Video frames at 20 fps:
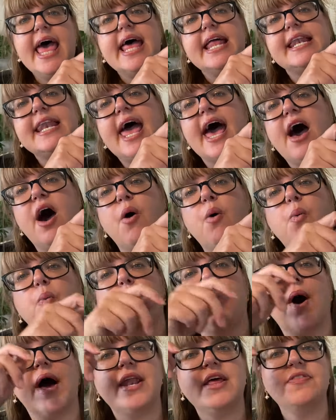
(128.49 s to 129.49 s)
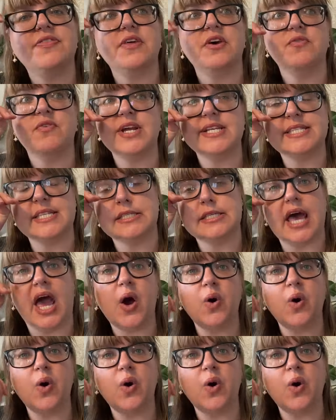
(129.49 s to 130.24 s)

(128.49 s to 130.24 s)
Now, one of the reasons I